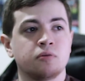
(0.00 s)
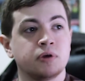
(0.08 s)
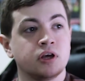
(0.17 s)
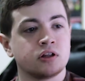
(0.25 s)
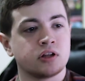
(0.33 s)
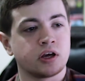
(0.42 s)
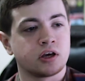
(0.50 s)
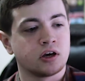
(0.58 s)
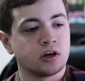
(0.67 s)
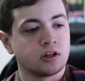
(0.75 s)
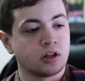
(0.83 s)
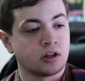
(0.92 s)
into being like
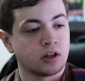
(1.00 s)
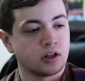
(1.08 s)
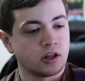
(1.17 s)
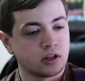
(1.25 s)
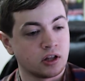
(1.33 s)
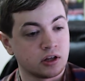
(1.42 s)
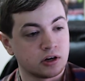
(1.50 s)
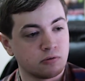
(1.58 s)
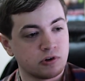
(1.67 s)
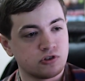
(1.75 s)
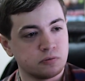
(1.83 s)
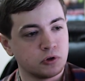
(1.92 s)
a like like, like
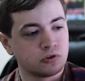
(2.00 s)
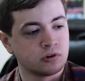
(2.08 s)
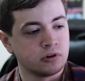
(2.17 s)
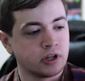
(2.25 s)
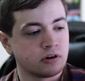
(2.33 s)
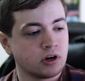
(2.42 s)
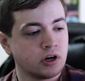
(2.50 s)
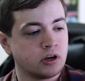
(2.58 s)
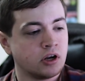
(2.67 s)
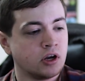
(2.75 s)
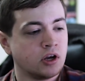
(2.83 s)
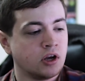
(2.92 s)
an original musical later
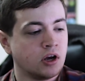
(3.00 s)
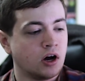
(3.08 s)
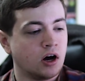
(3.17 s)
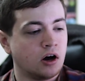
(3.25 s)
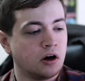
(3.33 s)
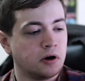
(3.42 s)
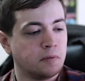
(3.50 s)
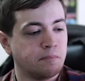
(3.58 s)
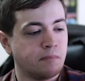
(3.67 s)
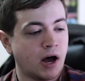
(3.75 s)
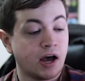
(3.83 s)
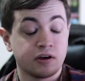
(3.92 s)
on.
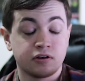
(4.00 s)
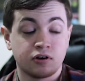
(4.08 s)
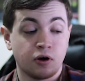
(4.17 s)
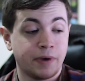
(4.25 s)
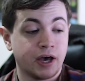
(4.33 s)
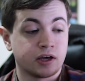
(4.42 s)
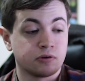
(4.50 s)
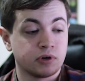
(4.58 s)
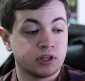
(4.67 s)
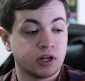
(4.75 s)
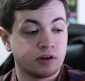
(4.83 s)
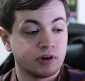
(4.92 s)
Um, I go back and
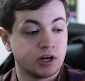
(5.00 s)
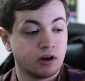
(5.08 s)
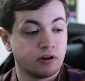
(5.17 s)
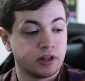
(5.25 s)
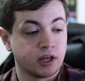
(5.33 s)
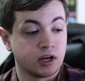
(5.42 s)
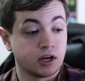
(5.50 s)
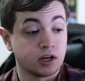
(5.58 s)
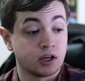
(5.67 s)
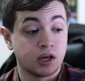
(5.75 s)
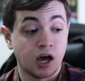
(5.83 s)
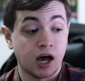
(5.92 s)
read that every now and then,
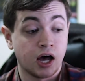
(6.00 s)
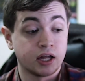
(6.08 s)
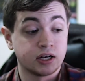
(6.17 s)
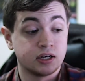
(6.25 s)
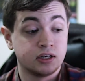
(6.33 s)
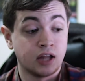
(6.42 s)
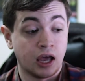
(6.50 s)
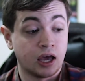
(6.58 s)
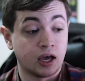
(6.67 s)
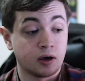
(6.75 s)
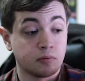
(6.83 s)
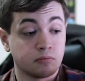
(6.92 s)
and god
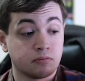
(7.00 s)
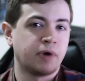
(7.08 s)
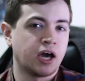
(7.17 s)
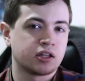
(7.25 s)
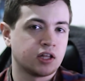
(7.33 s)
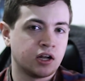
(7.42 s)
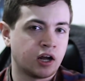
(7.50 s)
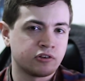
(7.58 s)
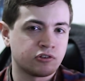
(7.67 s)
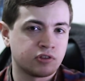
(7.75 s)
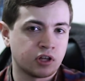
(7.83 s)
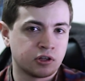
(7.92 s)
damn. Back then,
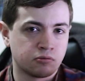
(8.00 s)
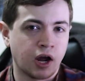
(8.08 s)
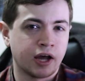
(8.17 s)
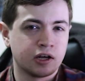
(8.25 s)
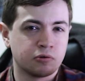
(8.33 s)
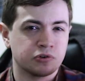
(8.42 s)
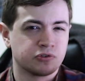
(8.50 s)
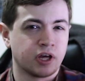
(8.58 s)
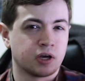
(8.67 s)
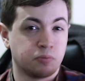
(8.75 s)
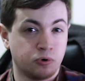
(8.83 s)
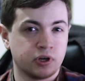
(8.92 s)
I just thought that writing was
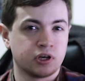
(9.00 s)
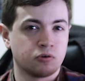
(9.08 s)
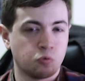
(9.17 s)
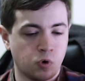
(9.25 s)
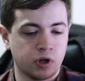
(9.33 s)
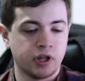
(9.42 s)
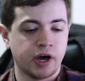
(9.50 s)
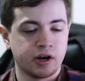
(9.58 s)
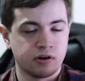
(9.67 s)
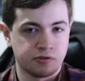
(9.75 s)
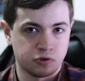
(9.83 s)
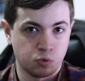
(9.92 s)
like putting one
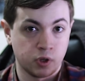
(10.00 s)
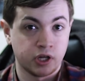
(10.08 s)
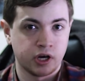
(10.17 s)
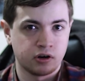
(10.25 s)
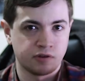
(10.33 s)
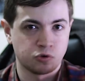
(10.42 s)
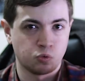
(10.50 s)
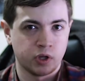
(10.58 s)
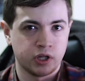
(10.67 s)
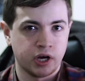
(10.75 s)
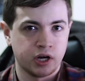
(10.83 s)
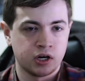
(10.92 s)
liner after one liner after
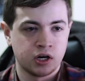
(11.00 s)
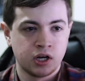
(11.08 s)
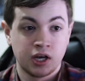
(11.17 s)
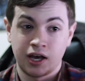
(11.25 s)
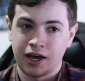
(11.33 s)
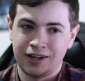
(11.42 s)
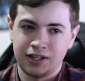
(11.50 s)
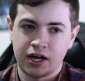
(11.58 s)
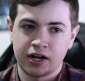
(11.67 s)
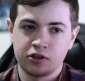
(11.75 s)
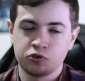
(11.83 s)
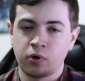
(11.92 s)
one liner, and a
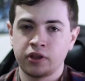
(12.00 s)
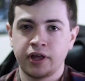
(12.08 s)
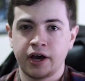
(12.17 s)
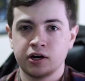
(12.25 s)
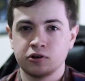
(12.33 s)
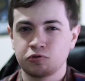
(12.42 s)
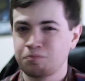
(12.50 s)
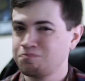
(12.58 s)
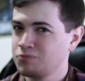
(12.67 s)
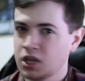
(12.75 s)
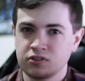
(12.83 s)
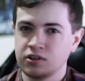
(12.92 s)
lot of those one liners
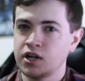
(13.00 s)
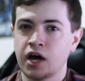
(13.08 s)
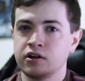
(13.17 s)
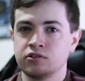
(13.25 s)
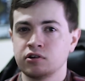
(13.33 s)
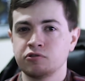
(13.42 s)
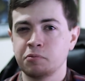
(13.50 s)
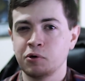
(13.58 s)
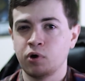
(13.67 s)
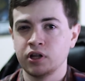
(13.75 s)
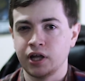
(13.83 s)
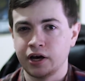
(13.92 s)
did not deserve to
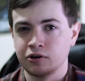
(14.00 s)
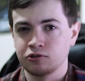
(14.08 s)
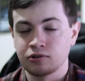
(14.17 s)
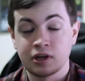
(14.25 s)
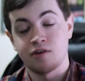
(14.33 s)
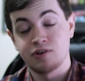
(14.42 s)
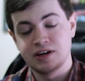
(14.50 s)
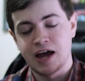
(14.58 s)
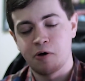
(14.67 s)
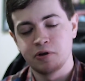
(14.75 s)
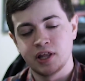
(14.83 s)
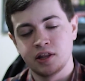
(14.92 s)
be one-liners. Every
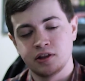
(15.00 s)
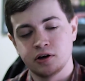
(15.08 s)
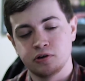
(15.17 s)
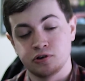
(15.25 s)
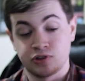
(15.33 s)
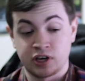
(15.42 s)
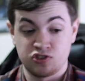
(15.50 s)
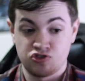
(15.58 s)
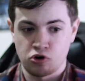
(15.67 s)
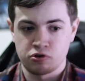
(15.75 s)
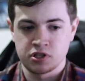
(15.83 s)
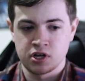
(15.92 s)
now and then, though, there's like a
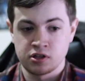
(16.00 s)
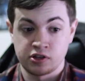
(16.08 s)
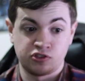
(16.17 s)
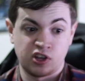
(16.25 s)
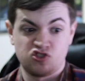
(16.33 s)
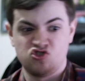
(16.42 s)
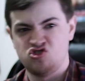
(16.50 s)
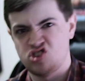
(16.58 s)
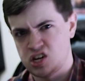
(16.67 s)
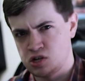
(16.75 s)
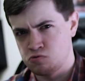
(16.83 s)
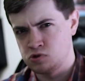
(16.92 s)
joke in there that's like
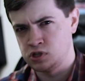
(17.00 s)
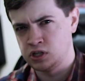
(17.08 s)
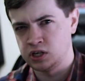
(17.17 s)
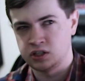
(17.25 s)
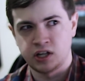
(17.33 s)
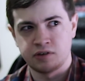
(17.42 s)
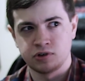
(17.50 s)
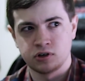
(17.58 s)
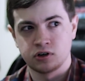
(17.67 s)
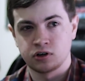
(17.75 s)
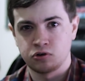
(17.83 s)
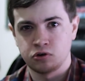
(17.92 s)
genuinely
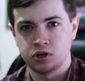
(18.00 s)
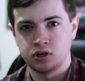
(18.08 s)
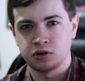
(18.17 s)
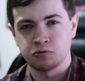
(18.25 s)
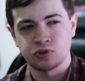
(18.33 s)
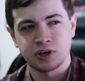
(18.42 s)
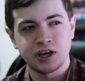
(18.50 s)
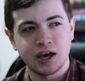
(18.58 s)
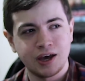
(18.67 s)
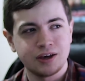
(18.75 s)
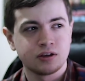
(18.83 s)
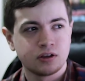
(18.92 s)
clever or good, and it's like,
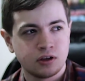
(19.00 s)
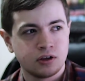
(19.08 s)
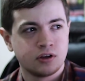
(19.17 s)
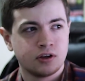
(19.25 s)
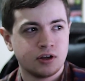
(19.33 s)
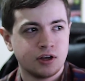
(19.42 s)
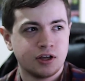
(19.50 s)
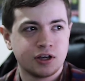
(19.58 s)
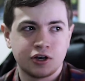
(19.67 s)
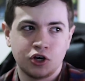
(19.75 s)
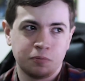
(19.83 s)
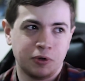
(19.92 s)
eh,
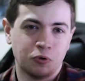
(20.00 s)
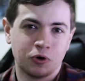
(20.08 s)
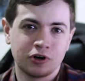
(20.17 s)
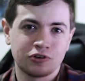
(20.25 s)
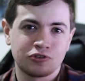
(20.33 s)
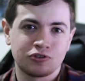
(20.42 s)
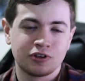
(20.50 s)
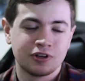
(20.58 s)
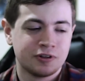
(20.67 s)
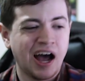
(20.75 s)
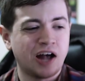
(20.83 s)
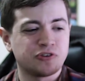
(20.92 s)
could be worse.
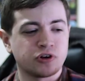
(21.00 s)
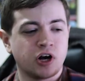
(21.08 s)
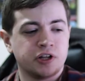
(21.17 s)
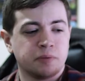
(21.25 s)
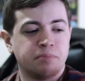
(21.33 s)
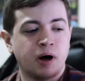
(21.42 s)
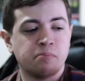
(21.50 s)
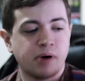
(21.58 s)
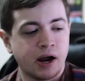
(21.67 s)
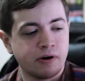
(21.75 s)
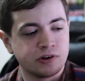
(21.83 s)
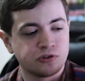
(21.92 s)
I also called it Bum
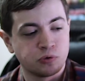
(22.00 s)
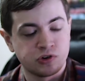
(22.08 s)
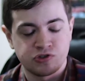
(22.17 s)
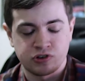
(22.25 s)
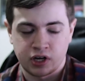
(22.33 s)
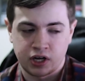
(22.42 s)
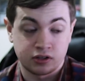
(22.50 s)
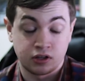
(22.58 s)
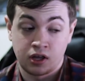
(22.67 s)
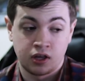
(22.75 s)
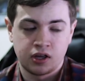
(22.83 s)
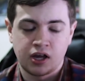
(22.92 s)
Pirates, which uh,
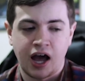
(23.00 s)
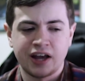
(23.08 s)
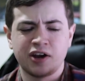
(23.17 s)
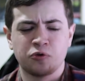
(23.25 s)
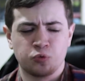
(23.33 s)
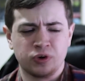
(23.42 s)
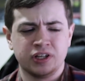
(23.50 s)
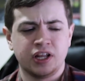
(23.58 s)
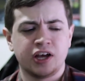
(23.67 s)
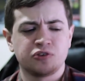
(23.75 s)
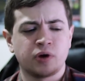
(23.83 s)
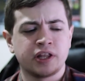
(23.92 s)
I didn't
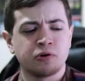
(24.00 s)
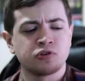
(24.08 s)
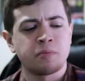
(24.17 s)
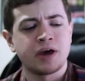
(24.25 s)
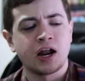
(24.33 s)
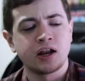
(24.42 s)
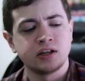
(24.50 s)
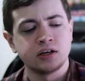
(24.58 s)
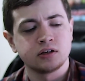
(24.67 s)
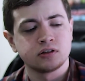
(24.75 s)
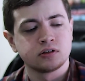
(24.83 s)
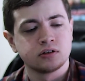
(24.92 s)
realize why that was a bad
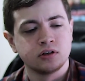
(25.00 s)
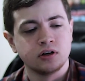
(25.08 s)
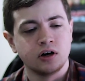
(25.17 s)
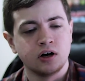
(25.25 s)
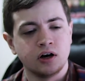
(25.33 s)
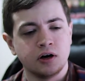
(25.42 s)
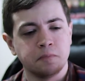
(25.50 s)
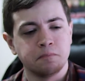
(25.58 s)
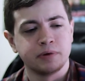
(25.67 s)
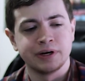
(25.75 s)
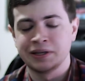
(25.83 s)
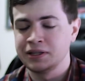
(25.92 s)
idea,
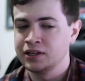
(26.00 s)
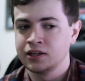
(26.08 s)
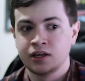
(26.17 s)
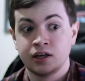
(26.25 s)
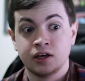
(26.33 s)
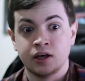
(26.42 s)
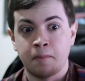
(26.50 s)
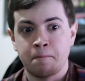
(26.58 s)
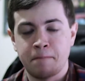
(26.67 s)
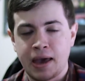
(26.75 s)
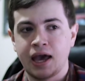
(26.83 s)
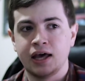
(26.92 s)
um, but
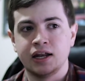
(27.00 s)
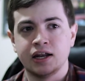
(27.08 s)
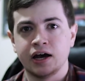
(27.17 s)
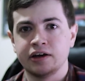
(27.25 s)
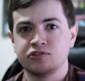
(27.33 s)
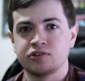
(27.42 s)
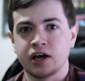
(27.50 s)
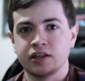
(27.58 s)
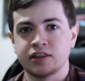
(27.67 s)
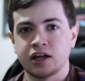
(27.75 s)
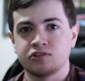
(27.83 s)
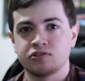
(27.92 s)
man, in
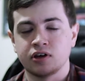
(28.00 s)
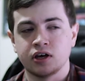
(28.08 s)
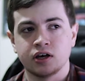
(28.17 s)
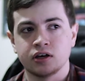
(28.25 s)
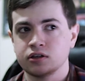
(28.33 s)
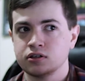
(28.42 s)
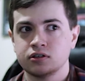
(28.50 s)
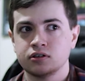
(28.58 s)
hindsight, that's, uh,